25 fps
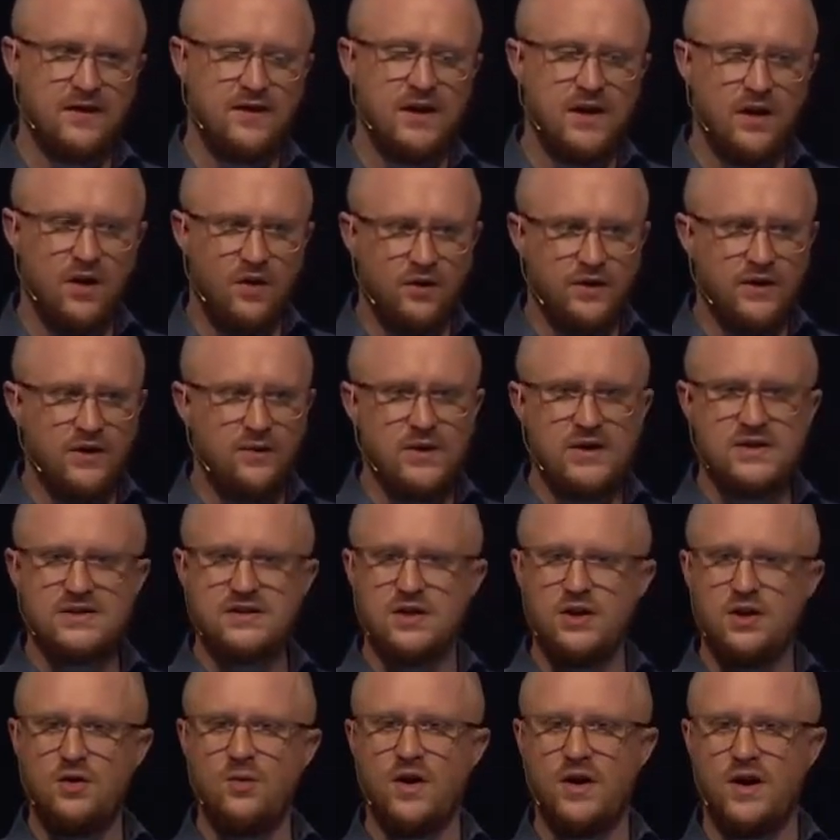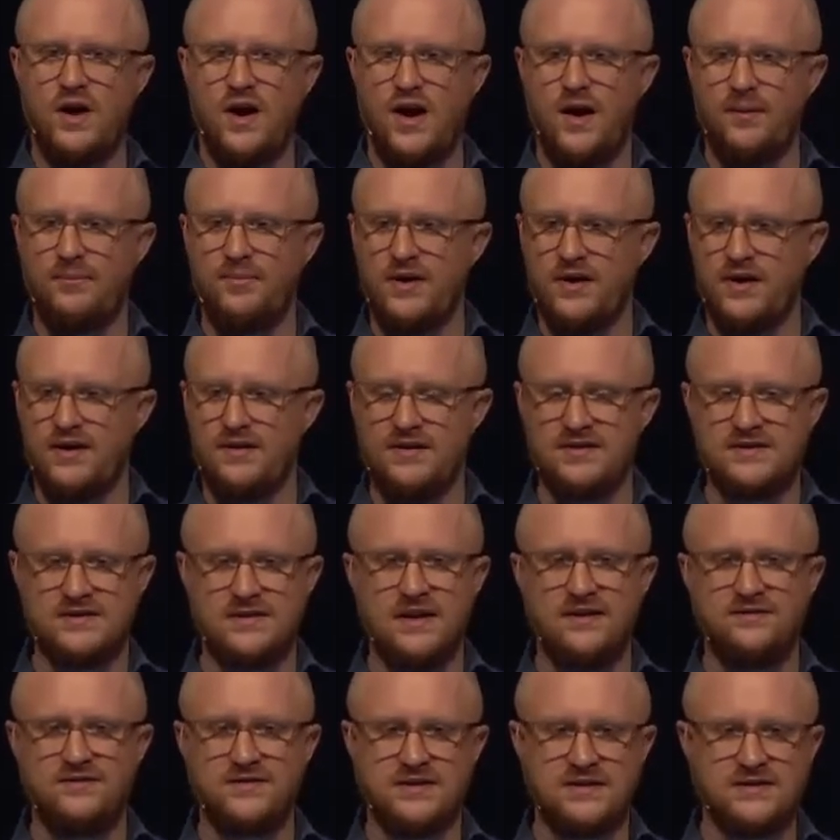The only reason you want to operate in these
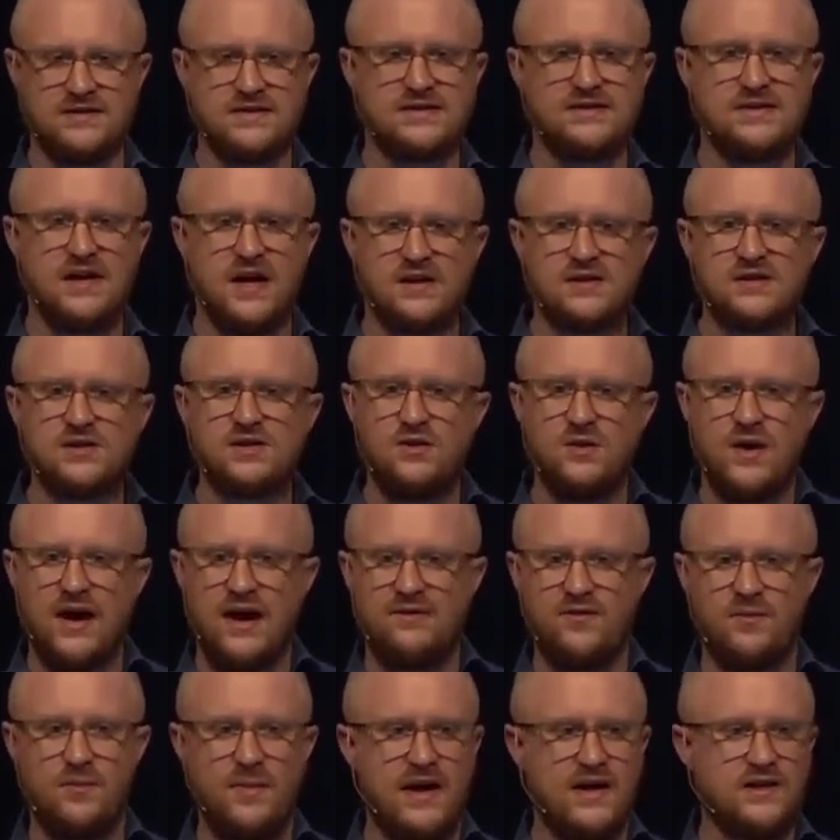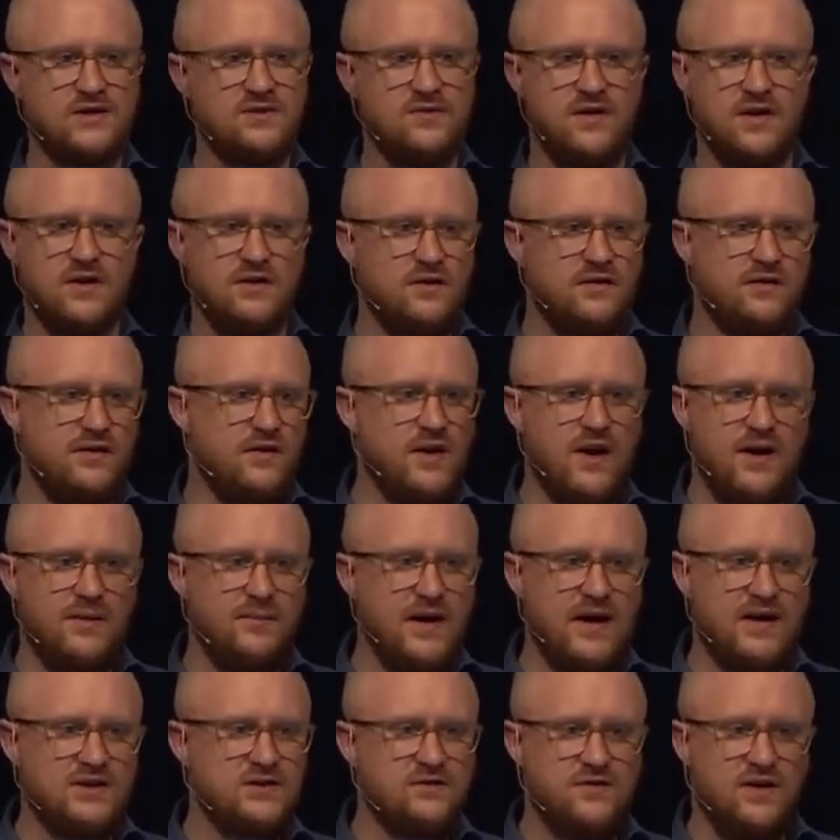giftings is not so you have a badge of honor. They're
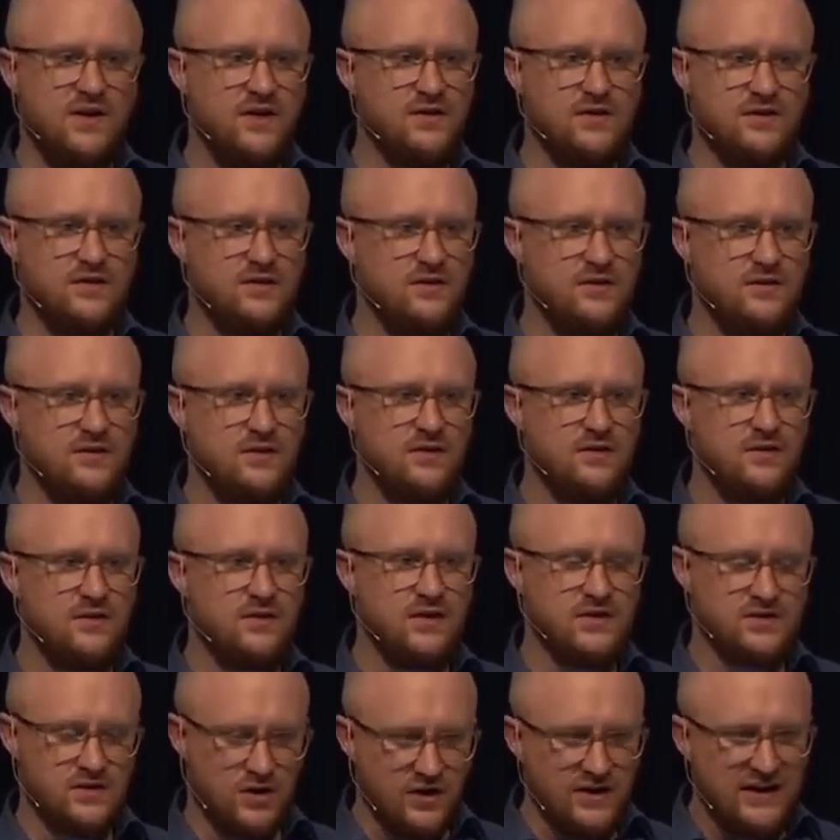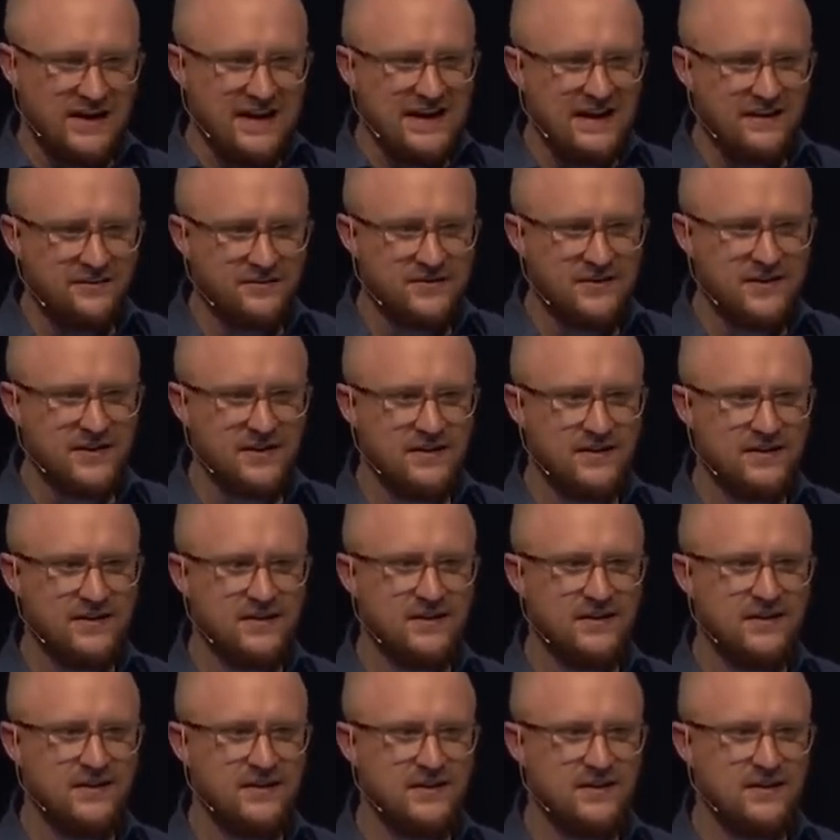not badge of honor. It's called a gift.
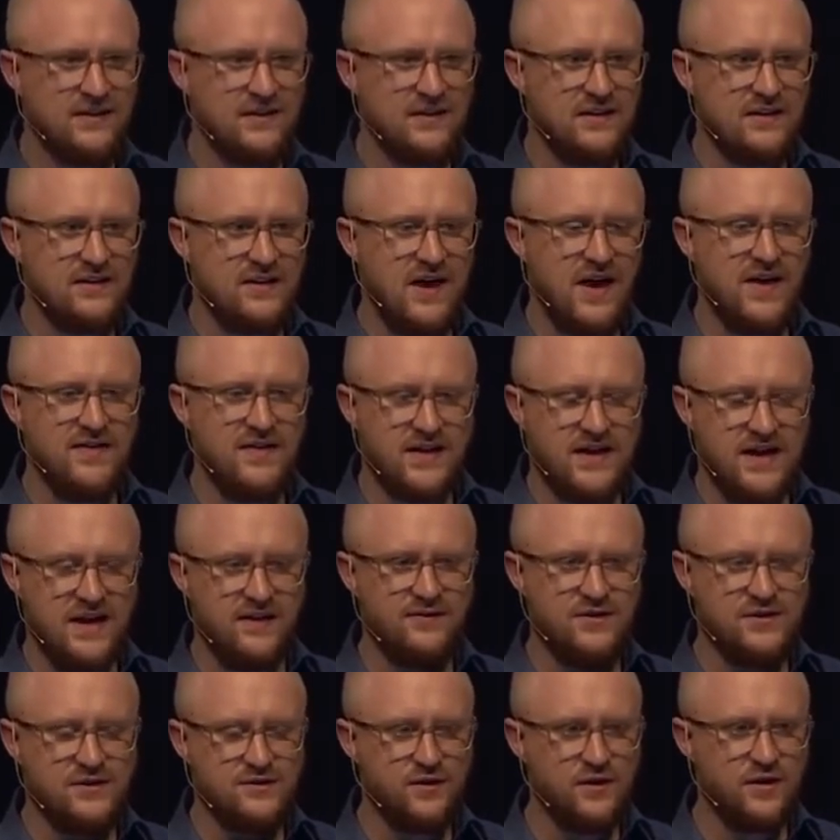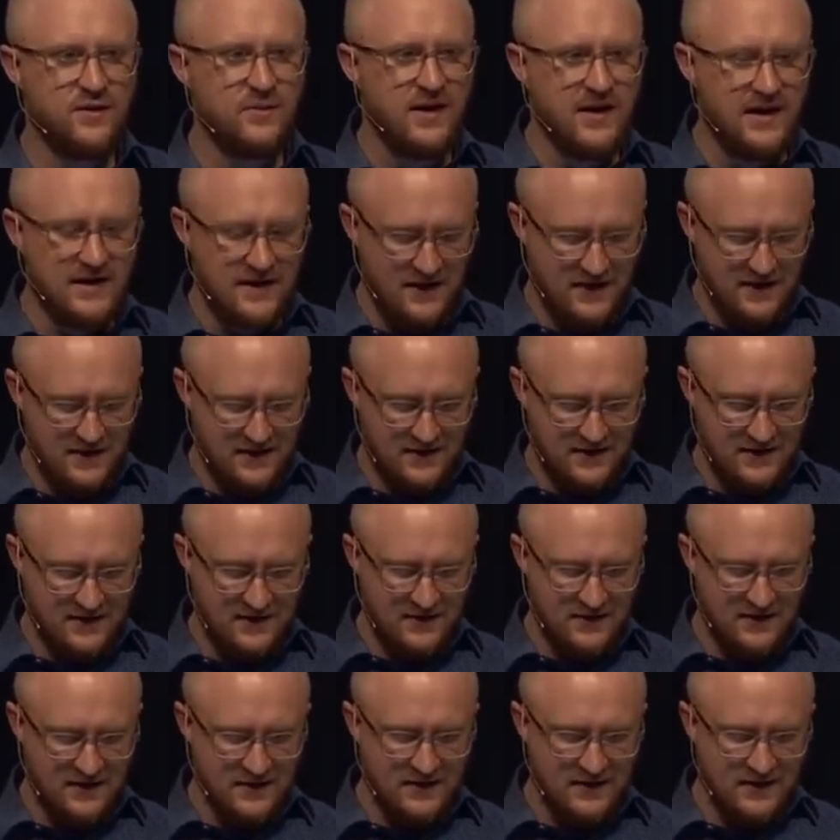And the gift is for the body.
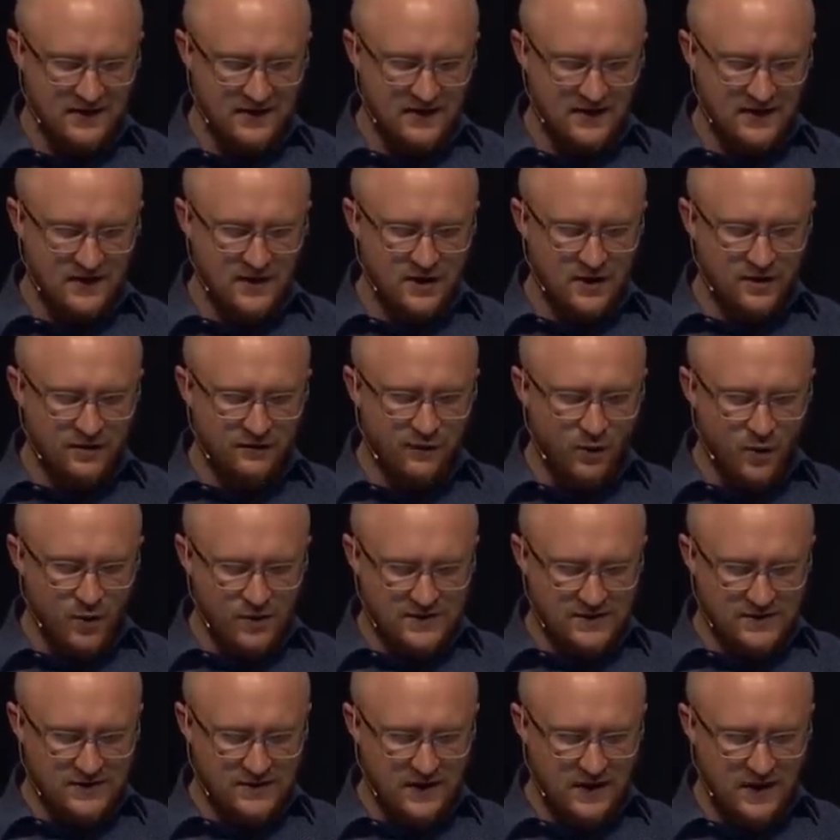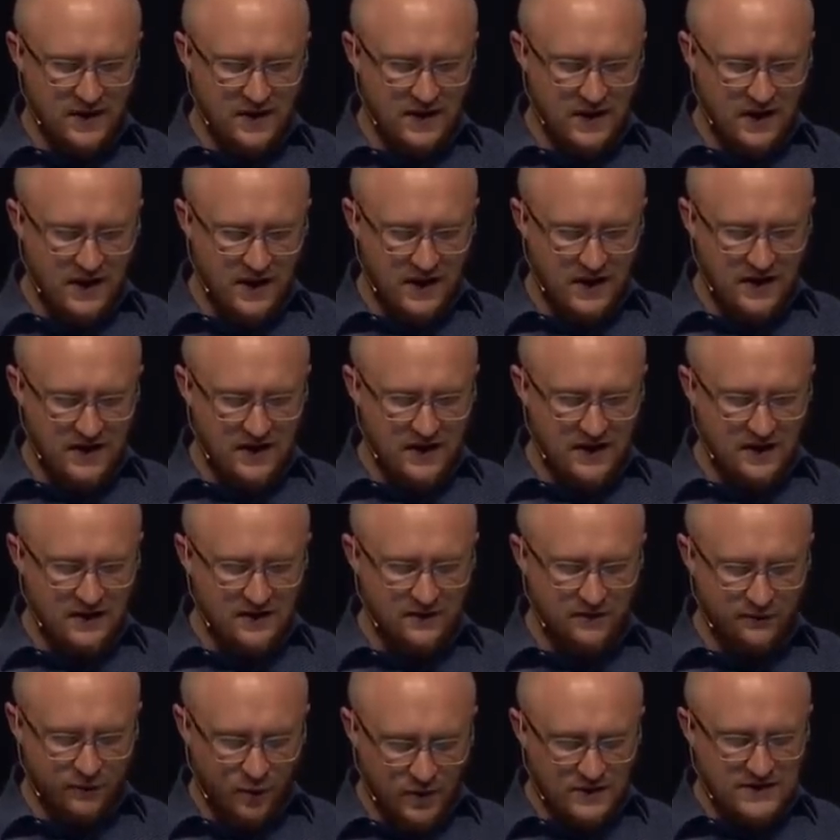Force,
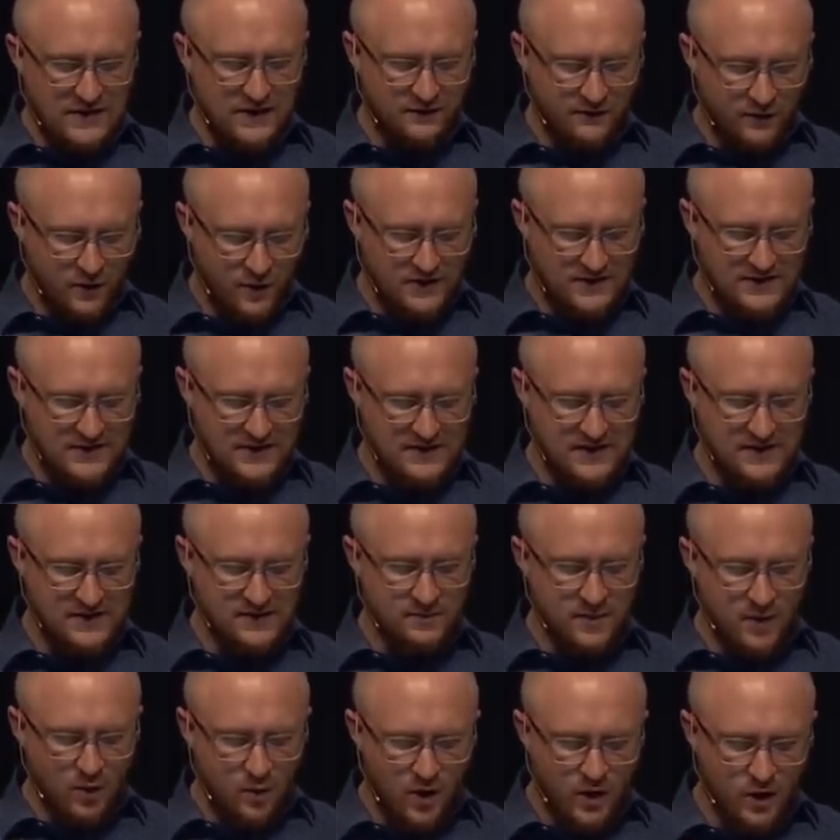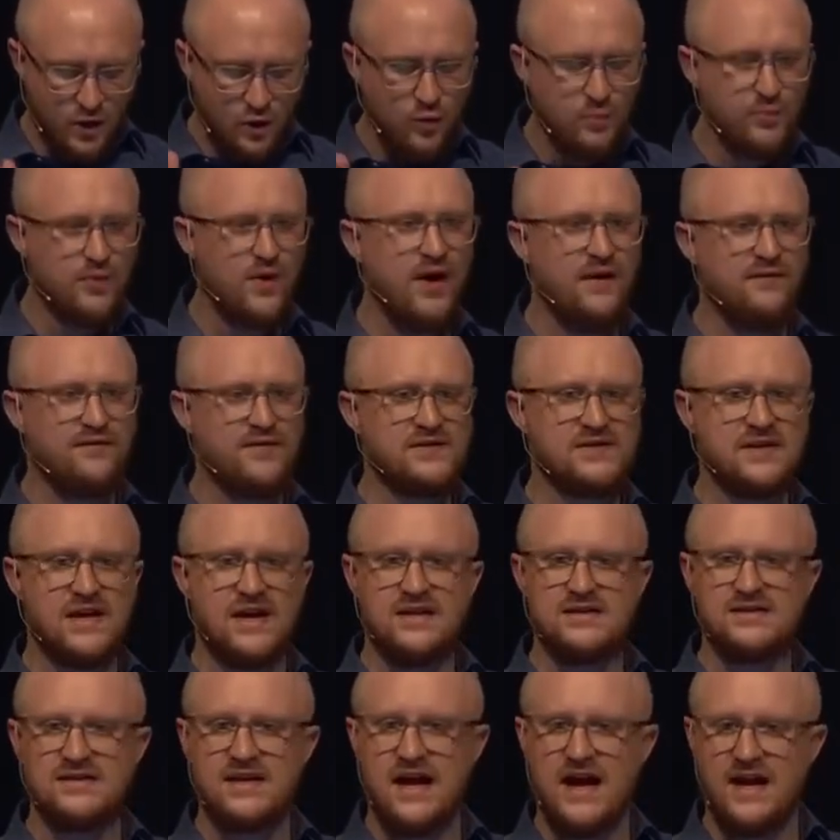uh, uh, 14 4 says this, but one who
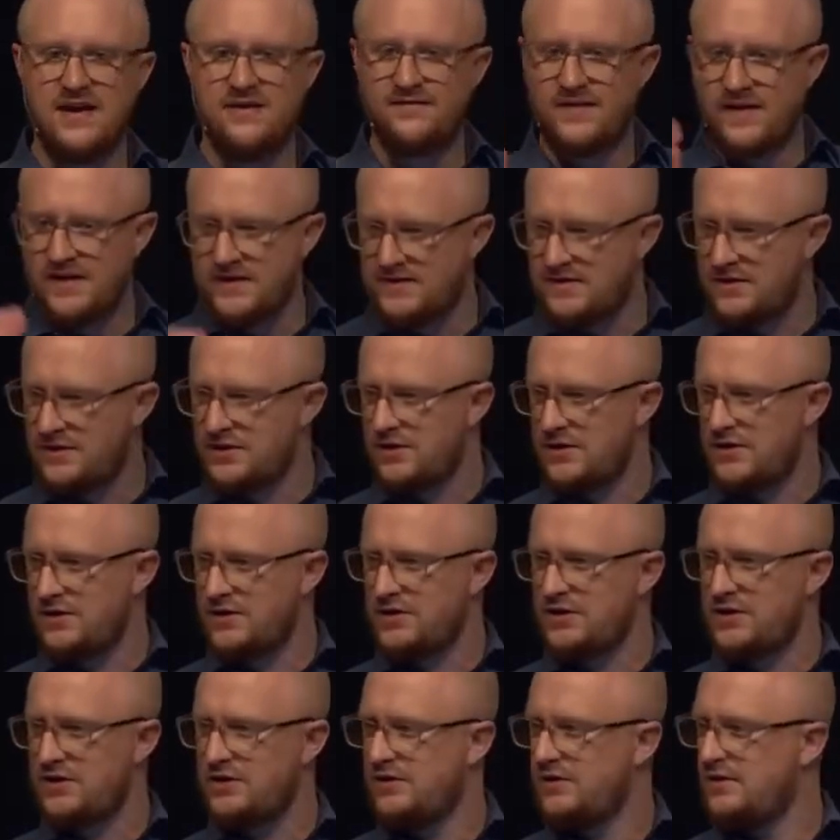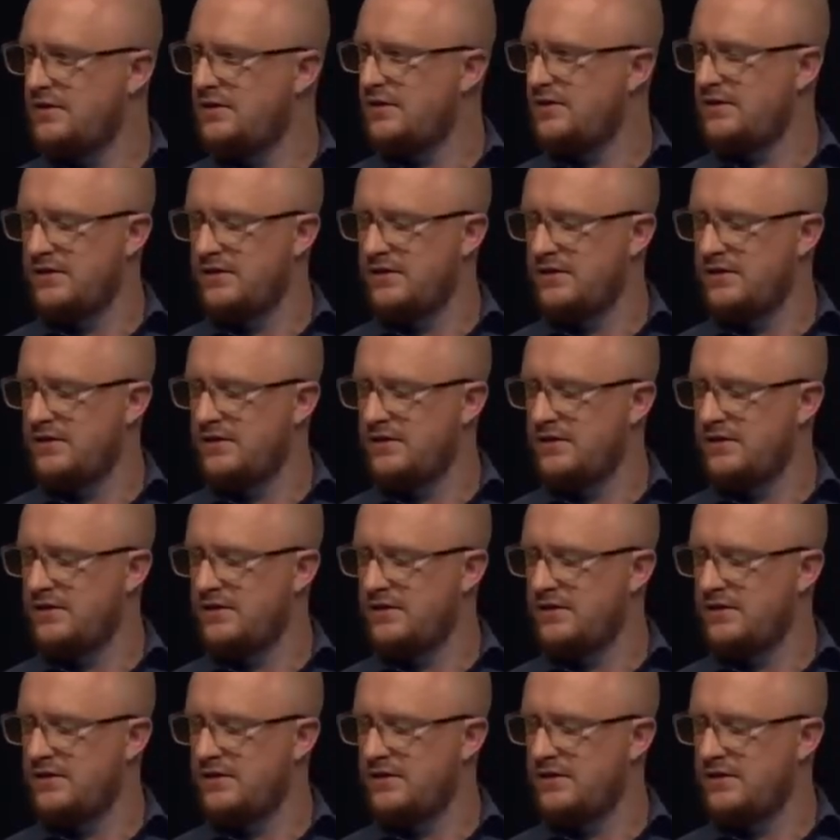prophesies edifies the church.